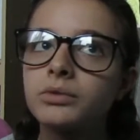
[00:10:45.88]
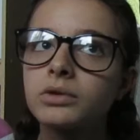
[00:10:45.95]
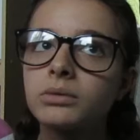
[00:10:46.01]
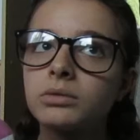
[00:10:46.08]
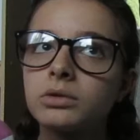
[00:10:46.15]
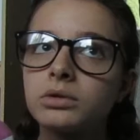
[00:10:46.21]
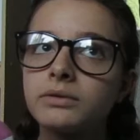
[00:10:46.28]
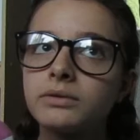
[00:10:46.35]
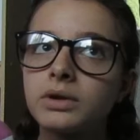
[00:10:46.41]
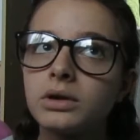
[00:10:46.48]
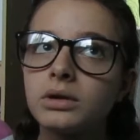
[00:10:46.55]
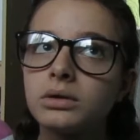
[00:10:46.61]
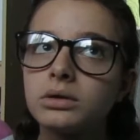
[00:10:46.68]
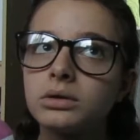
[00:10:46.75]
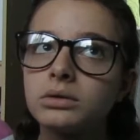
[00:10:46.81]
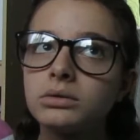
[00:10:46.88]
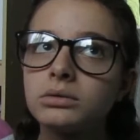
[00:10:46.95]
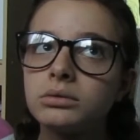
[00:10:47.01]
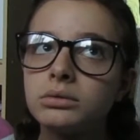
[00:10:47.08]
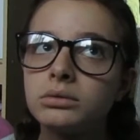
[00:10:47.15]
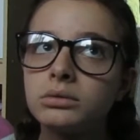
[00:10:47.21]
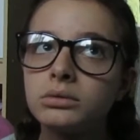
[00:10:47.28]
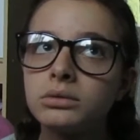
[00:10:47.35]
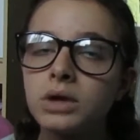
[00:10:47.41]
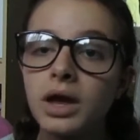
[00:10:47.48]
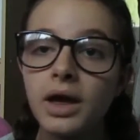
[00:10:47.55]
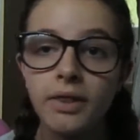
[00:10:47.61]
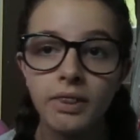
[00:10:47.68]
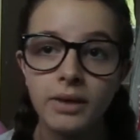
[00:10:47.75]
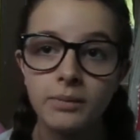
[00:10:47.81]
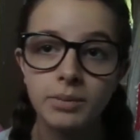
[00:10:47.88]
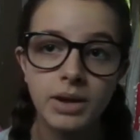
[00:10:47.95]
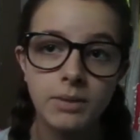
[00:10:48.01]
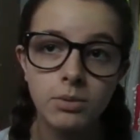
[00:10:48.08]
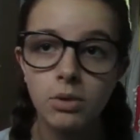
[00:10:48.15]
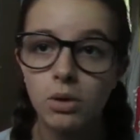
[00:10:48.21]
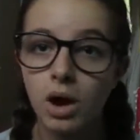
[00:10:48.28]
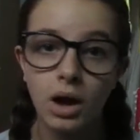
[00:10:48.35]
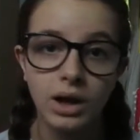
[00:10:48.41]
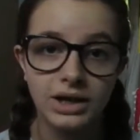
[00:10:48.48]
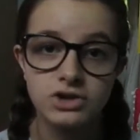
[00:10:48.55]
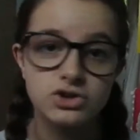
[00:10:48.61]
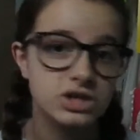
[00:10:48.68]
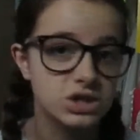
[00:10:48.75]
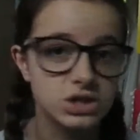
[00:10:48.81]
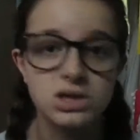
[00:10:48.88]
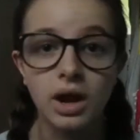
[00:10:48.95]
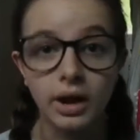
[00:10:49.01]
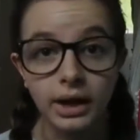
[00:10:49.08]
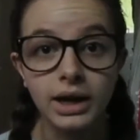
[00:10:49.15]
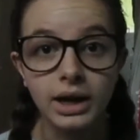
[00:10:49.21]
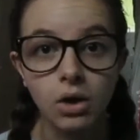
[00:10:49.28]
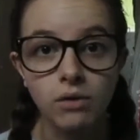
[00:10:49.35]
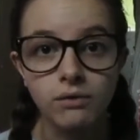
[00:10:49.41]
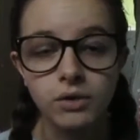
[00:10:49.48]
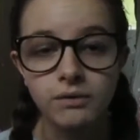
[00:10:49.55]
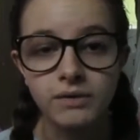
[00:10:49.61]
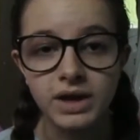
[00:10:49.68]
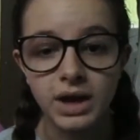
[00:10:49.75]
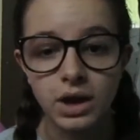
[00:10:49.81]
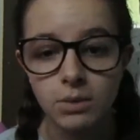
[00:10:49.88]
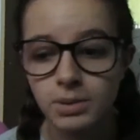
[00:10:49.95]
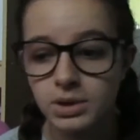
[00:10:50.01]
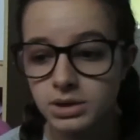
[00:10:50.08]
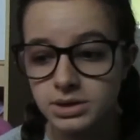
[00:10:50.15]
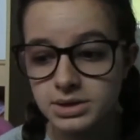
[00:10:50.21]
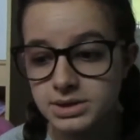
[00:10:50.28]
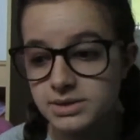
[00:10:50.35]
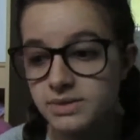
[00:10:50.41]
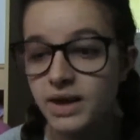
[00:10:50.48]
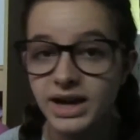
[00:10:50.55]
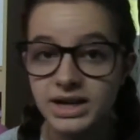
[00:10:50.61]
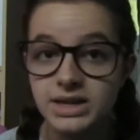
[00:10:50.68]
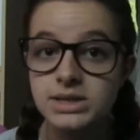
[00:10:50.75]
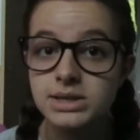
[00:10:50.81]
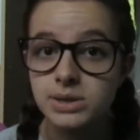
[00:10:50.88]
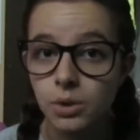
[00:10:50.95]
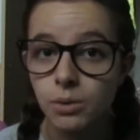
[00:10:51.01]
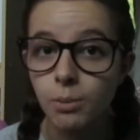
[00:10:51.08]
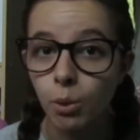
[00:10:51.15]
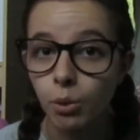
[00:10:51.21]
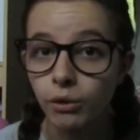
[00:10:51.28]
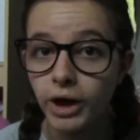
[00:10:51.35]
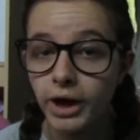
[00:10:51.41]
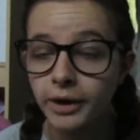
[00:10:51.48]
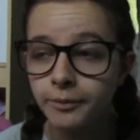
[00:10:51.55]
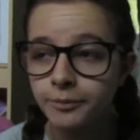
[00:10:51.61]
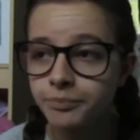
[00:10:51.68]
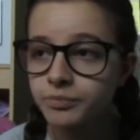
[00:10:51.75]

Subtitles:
I'm doing a video again, then people are literally just going to click off your video because that is so boring.